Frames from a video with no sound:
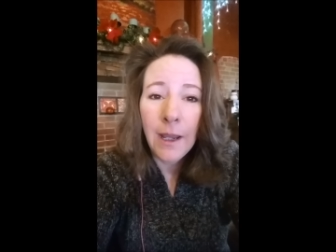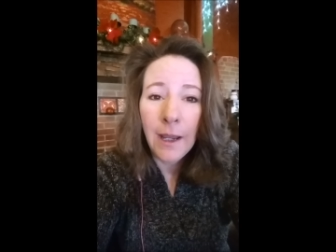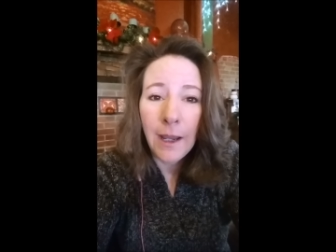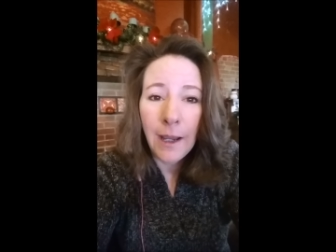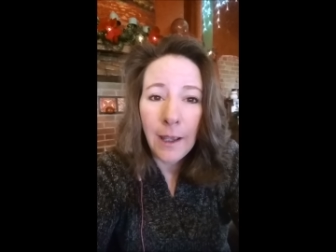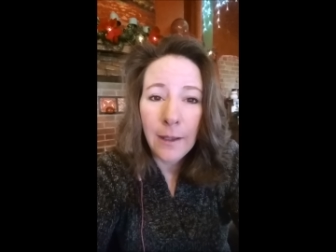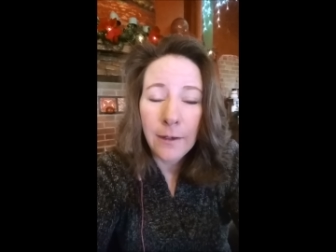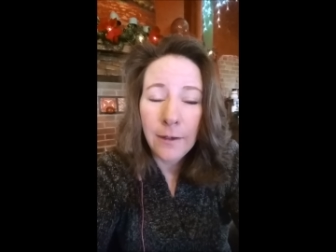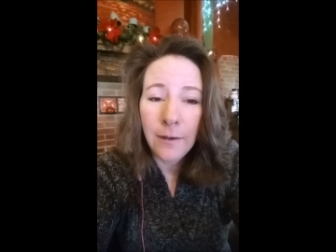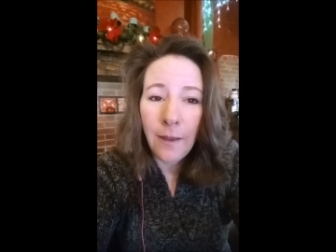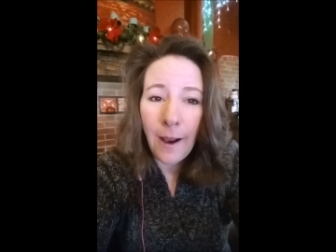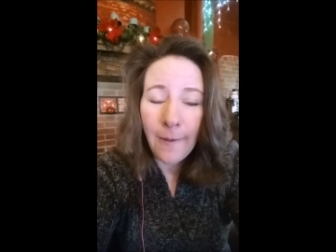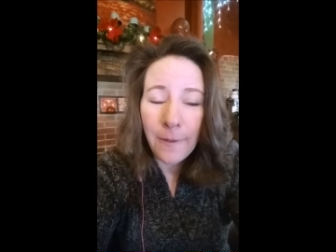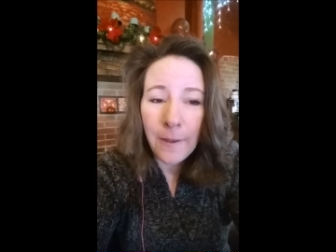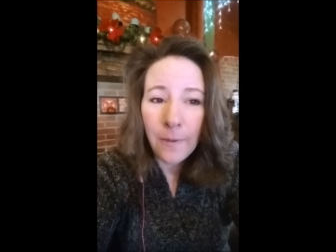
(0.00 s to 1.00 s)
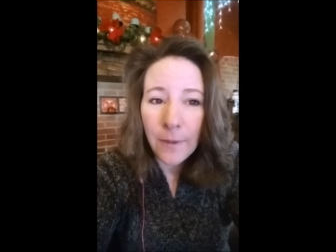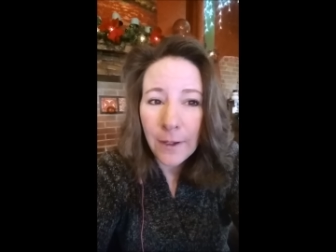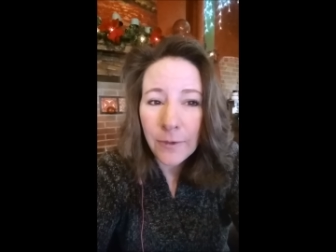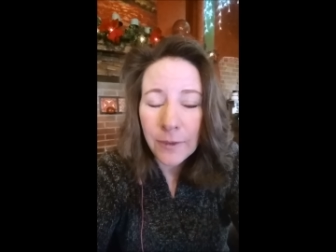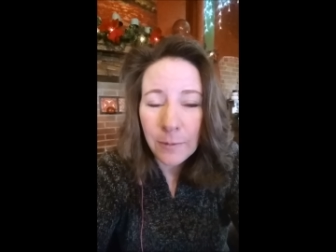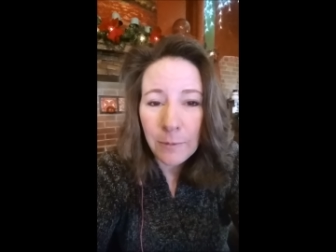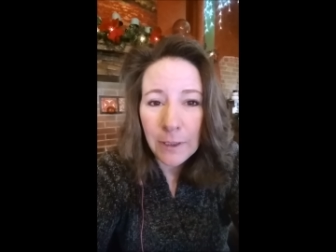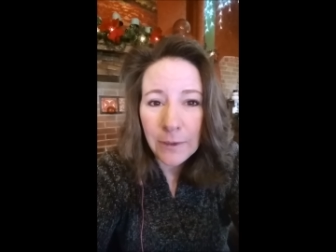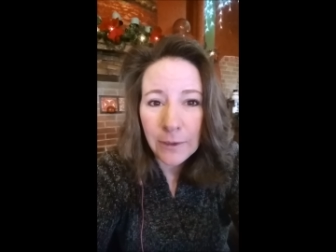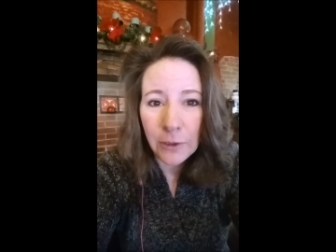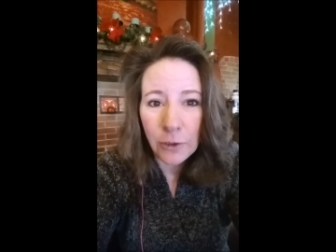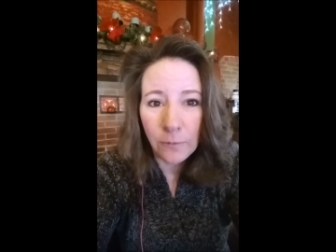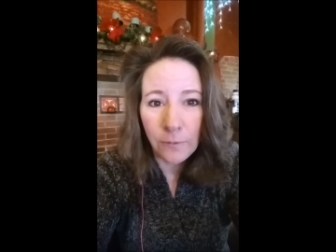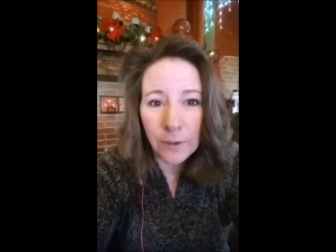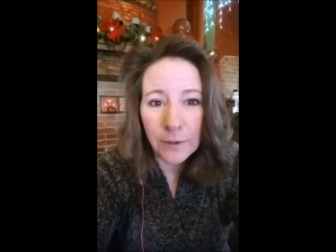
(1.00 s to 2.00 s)
And I think that's the
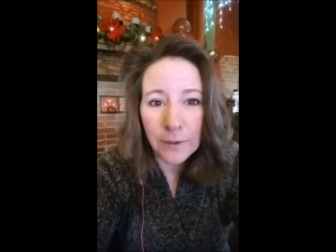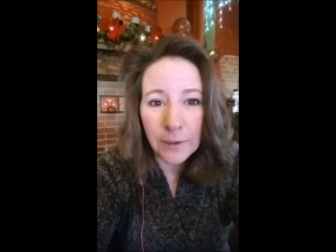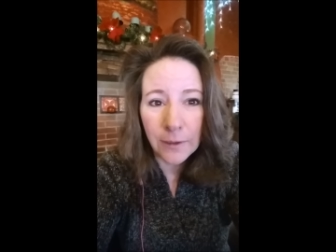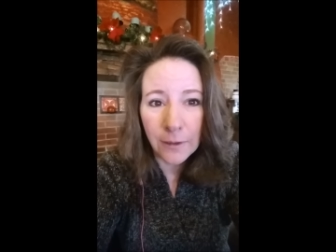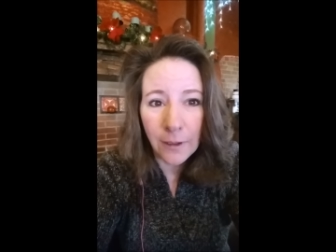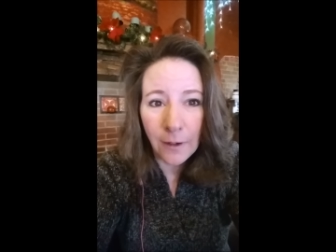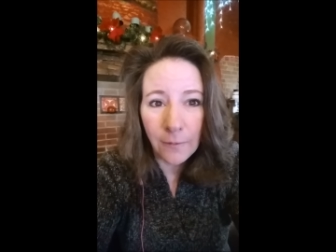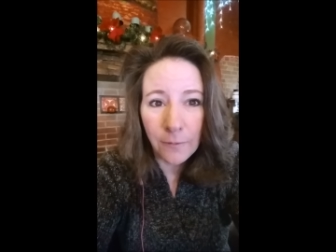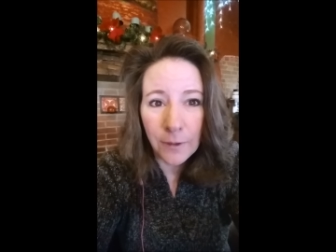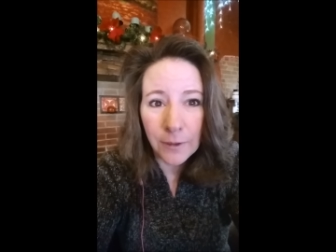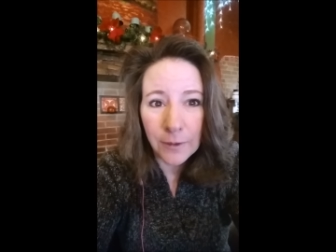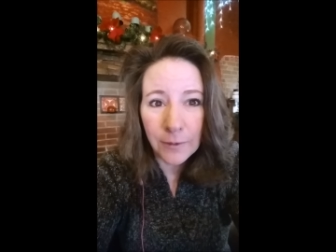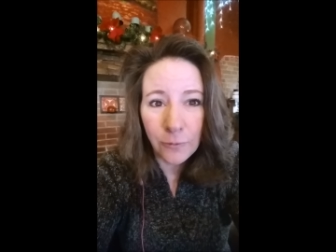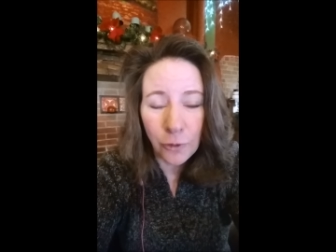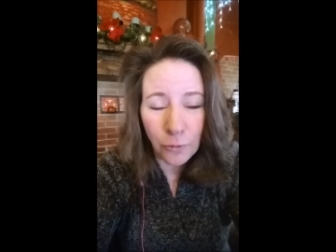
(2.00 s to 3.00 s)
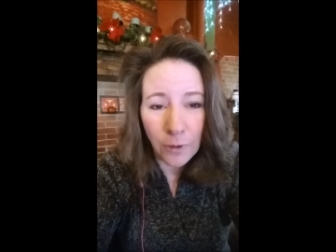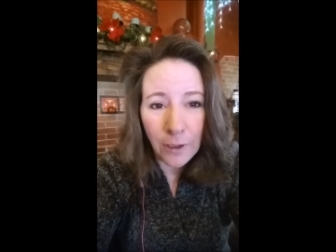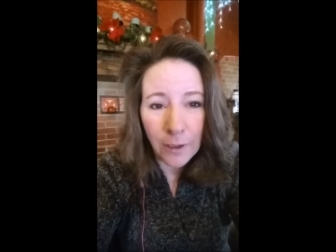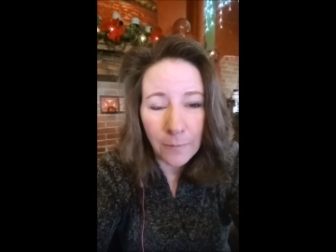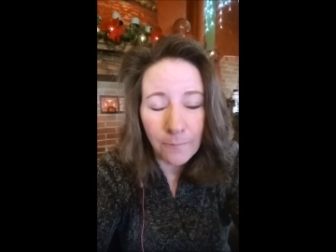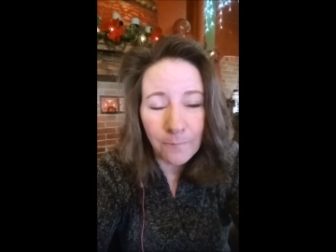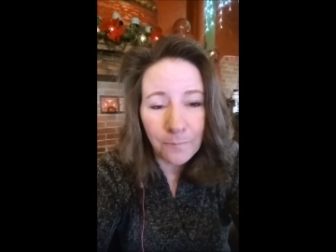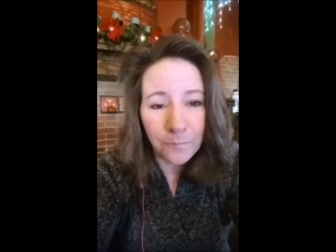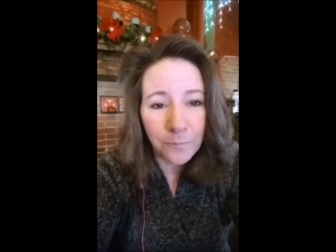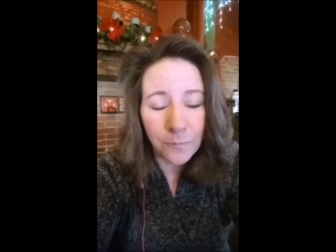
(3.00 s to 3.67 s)
message of this of this dream.